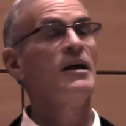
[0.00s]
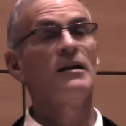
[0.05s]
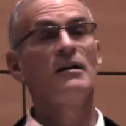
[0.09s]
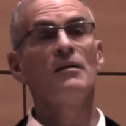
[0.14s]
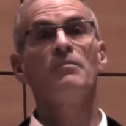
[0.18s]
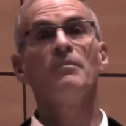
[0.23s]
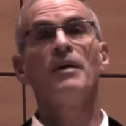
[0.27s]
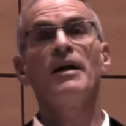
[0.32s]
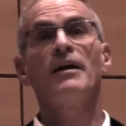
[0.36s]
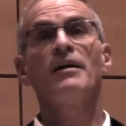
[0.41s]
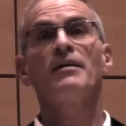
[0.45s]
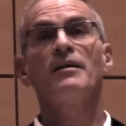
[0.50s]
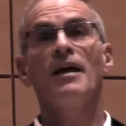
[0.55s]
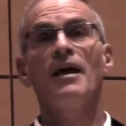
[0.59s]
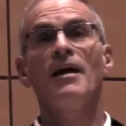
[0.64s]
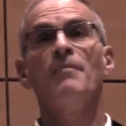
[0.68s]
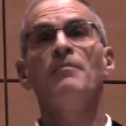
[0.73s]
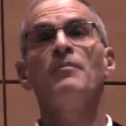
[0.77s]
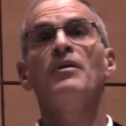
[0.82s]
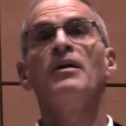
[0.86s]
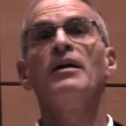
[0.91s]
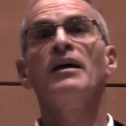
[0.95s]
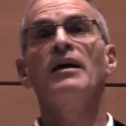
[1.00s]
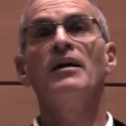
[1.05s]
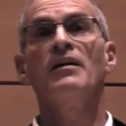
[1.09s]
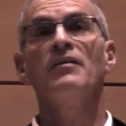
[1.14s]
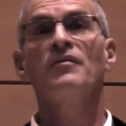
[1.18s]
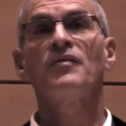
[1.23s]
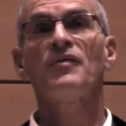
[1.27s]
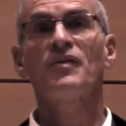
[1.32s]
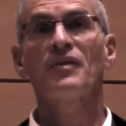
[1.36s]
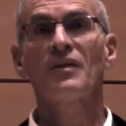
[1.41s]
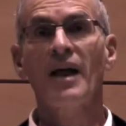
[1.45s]
It'll make them
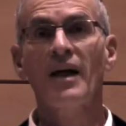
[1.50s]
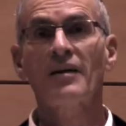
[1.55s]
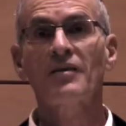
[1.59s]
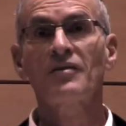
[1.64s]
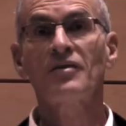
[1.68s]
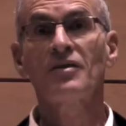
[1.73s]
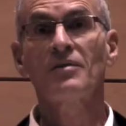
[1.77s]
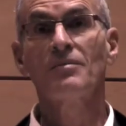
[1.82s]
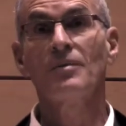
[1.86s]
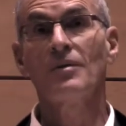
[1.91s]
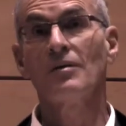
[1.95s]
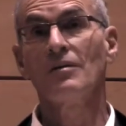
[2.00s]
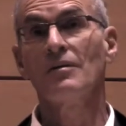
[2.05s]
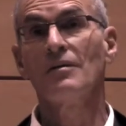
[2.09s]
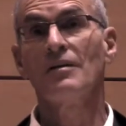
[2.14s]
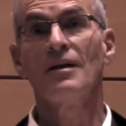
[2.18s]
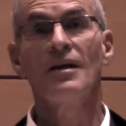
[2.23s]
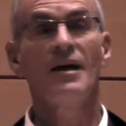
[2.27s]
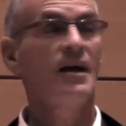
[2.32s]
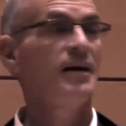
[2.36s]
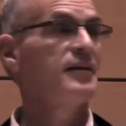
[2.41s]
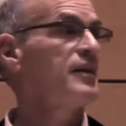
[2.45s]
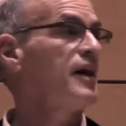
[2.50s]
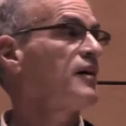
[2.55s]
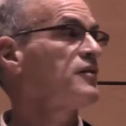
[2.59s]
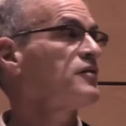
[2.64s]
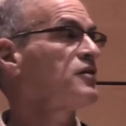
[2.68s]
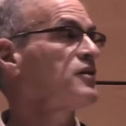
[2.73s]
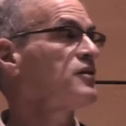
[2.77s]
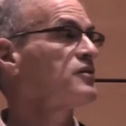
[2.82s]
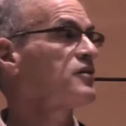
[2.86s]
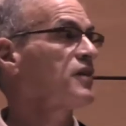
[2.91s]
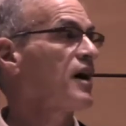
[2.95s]
inflexible. And
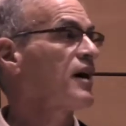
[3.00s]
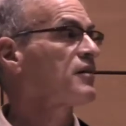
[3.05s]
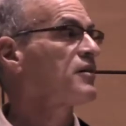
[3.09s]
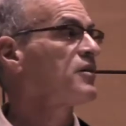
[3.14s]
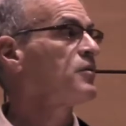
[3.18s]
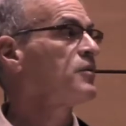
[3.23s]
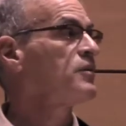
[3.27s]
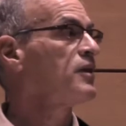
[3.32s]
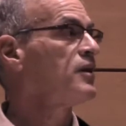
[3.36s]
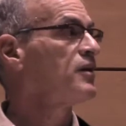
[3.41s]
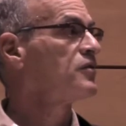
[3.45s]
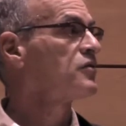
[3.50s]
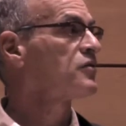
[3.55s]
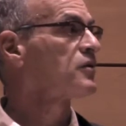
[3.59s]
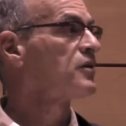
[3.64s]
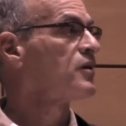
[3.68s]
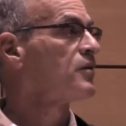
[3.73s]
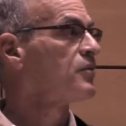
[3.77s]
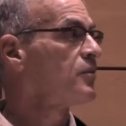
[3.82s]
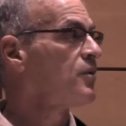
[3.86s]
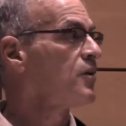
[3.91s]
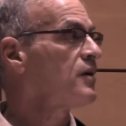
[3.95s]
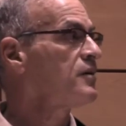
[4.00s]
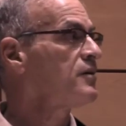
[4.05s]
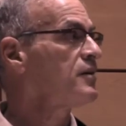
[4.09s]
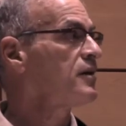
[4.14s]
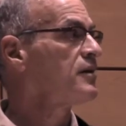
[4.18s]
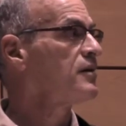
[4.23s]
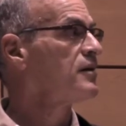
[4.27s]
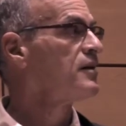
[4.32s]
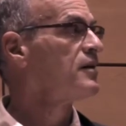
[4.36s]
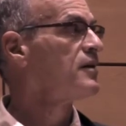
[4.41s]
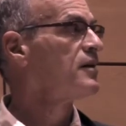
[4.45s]
that's exactly what Israel
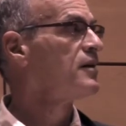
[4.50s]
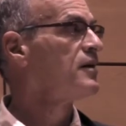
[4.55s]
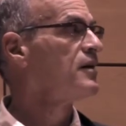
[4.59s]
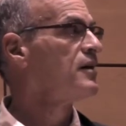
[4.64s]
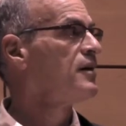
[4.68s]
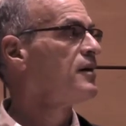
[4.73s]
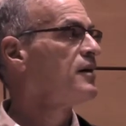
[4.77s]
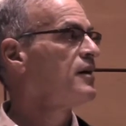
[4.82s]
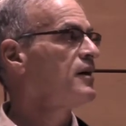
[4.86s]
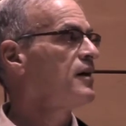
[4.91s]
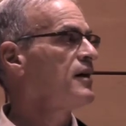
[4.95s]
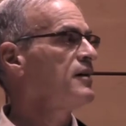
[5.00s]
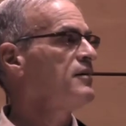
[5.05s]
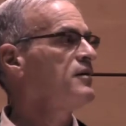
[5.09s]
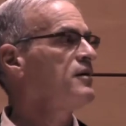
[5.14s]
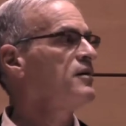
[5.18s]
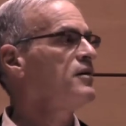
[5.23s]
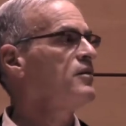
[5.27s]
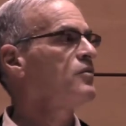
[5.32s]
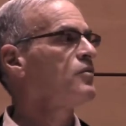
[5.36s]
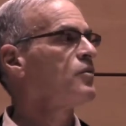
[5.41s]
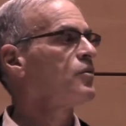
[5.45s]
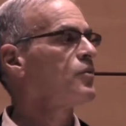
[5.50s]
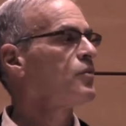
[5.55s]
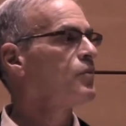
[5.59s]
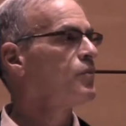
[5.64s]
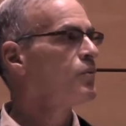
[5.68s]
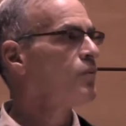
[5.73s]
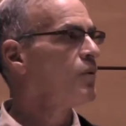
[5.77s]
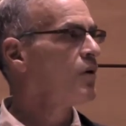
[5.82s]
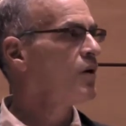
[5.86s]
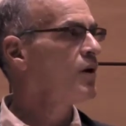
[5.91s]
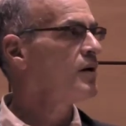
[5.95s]
wanted. It
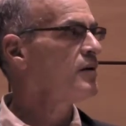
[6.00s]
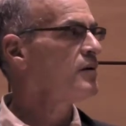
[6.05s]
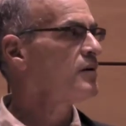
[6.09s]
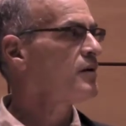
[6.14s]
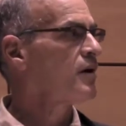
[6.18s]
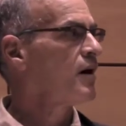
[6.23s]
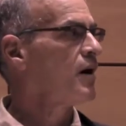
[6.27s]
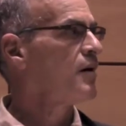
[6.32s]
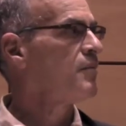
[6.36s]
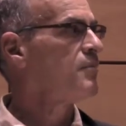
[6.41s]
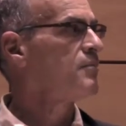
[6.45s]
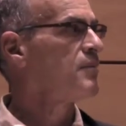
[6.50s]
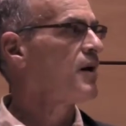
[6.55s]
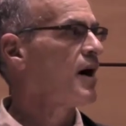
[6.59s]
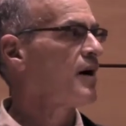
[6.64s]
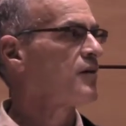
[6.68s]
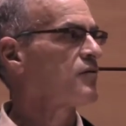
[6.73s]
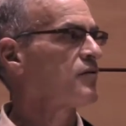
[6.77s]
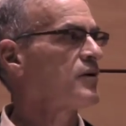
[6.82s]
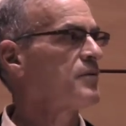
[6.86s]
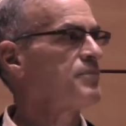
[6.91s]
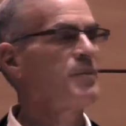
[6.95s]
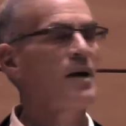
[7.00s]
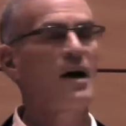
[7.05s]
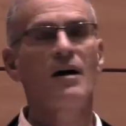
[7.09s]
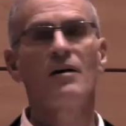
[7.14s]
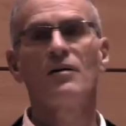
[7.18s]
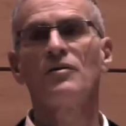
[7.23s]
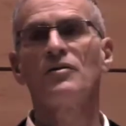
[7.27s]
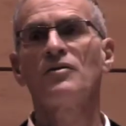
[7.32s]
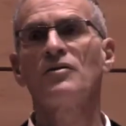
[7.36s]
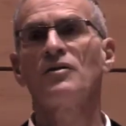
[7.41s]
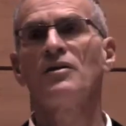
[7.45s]
didn't want a moderate
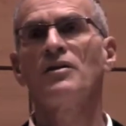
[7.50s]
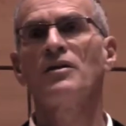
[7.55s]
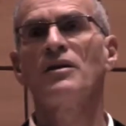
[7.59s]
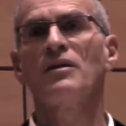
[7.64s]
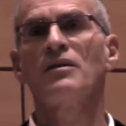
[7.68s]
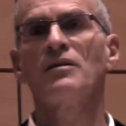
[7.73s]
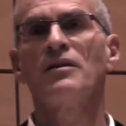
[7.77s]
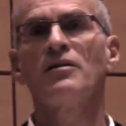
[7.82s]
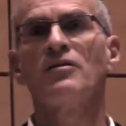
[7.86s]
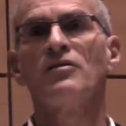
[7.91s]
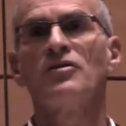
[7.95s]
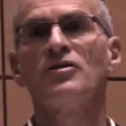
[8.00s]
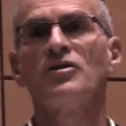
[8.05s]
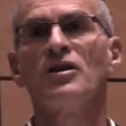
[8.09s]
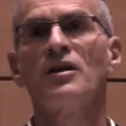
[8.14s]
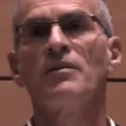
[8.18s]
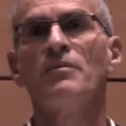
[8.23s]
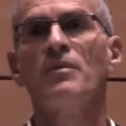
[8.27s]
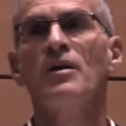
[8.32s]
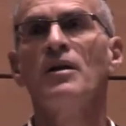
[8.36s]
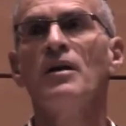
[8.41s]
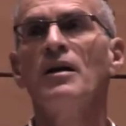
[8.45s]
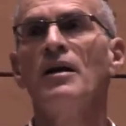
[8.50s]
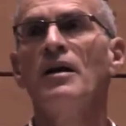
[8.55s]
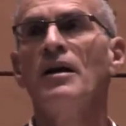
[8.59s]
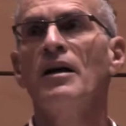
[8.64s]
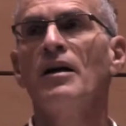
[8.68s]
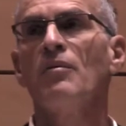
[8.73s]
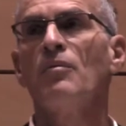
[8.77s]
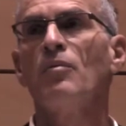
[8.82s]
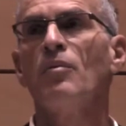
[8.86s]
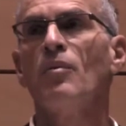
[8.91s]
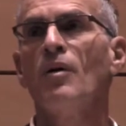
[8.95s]
Palestinian leadership.
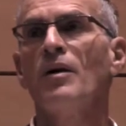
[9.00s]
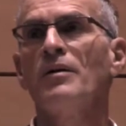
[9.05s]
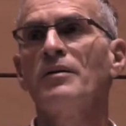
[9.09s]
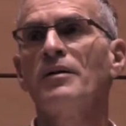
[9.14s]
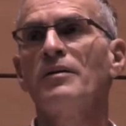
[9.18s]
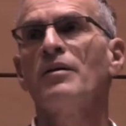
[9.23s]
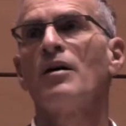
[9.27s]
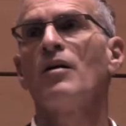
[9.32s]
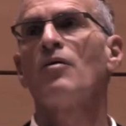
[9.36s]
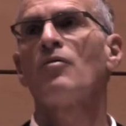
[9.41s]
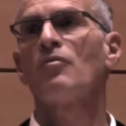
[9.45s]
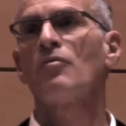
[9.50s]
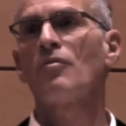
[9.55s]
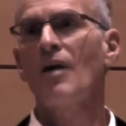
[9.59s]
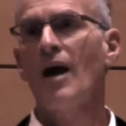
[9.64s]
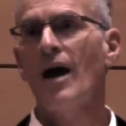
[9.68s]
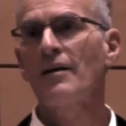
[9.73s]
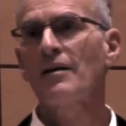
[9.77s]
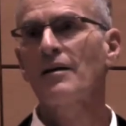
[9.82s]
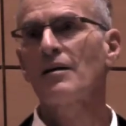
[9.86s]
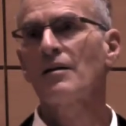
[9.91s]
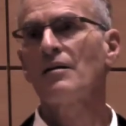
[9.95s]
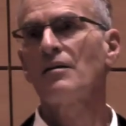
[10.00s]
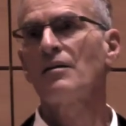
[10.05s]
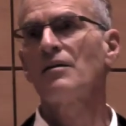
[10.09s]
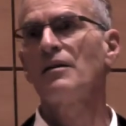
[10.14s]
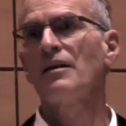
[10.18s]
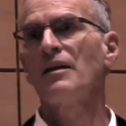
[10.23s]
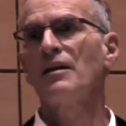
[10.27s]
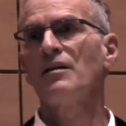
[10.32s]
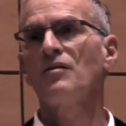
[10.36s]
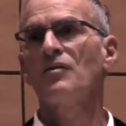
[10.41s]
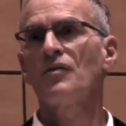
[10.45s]
It wanted a
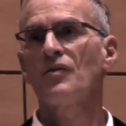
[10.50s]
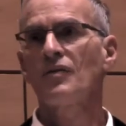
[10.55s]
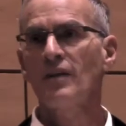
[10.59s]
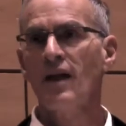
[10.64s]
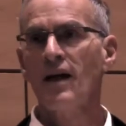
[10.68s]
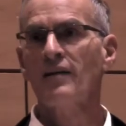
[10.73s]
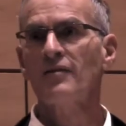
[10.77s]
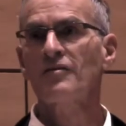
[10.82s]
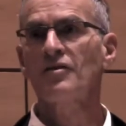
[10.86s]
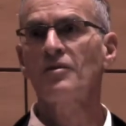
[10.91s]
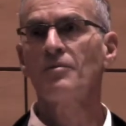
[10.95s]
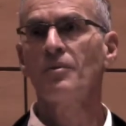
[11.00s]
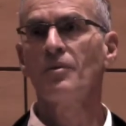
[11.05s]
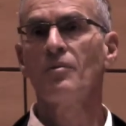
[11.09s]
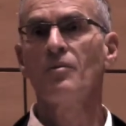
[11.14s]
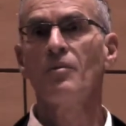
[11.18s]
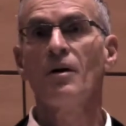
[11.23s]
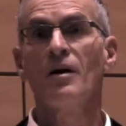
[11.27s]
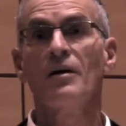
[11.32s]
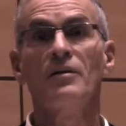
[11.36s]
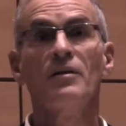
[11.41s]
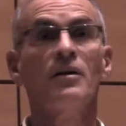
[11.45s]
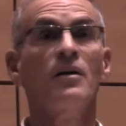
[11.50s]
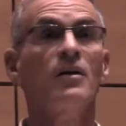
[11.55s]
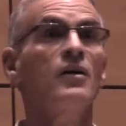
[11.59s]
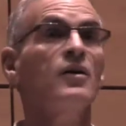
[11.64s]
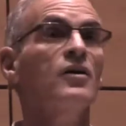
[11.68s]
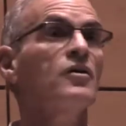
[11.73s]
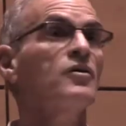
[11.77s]
radical, inflexible one,